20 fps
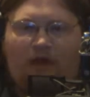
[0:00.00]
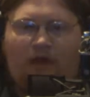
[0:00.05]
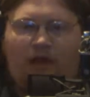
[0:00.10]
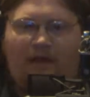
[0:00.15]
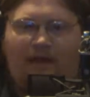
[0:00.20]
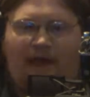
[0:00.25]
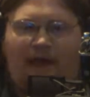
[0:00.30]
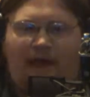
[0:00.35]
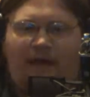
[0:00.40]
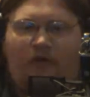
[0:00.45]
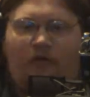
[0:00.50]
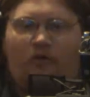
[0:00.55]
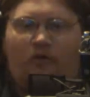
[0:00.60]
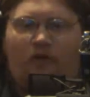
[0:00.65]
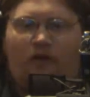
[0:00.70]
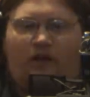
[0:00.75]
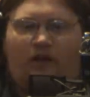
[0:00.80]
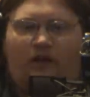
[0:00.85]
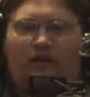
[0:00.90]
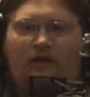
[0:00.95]
Okay,
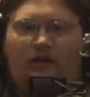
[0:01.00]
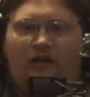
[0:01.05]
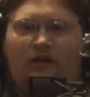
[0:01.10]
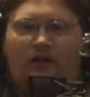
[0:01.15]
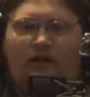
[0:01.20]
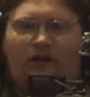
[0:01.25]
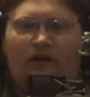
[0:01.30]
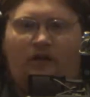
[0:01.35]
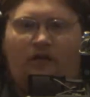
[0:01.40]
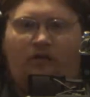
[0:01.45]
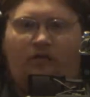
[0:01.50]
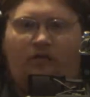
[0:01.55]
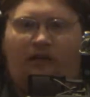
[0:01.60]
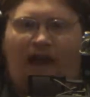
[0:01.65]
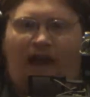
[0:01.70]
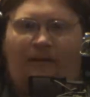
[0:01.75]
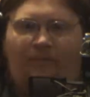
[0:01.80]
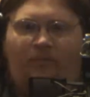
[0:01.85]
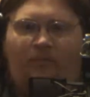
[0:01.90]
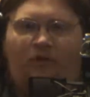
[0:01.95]
cool. Oh,
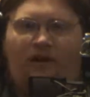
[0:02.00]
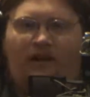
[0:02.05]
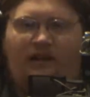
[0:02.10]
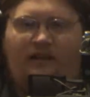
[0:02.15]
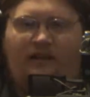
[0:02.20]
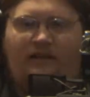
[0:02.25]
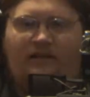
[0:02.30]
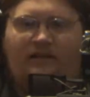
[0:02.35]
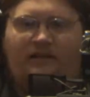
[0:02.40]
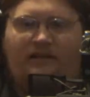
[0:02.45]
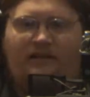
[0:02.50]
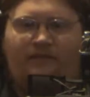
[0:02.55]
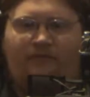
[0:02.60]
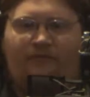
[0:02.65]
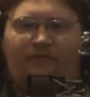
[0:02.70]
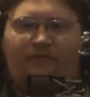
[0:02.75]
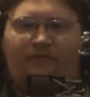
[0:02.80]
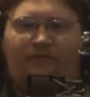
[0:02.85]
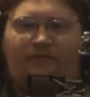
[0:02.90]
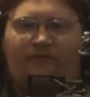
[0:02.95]
crap. What in the
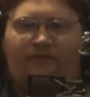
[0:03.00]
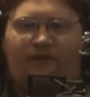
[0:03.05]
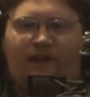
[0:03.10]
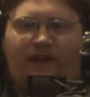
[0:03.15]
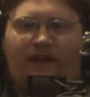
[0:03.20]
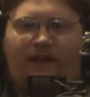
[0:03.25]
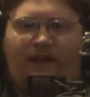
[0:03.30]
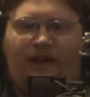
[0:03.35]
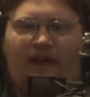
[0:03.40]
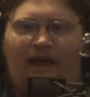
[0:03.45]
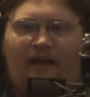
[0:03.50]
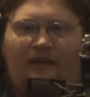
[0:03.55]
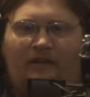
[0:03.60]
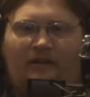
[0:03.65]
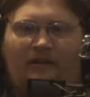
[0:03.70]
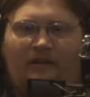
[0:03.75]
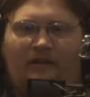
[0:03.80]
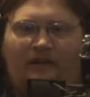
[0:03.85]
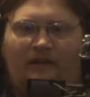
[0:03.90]
freaking hell?